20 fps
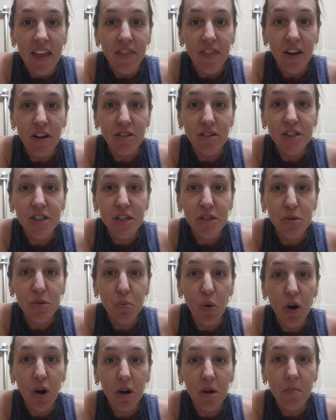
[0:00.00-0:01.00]
There's this
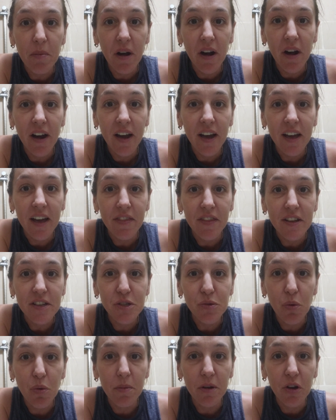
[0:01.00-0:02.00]
work by
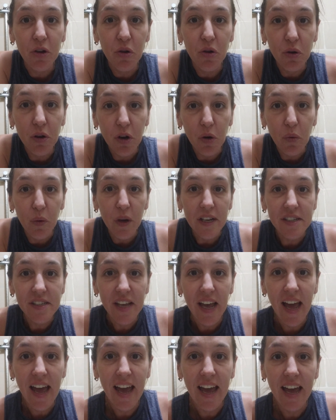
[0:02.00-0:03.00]
this woman called
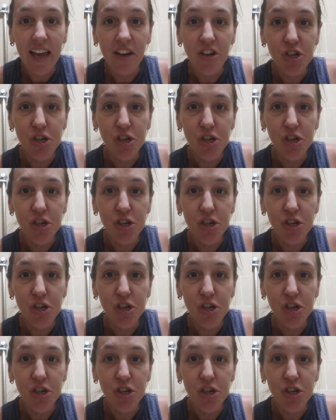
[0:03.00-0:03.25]
Louise Hay.